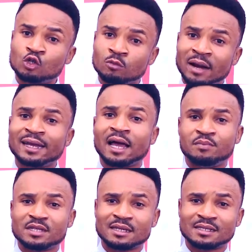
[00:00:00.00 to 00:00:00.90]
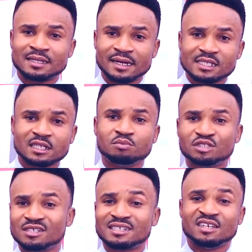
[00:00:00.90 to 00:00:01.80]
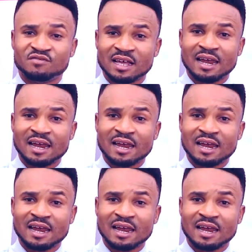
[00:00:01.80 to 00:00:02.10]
to mind our business. Let the celebrities live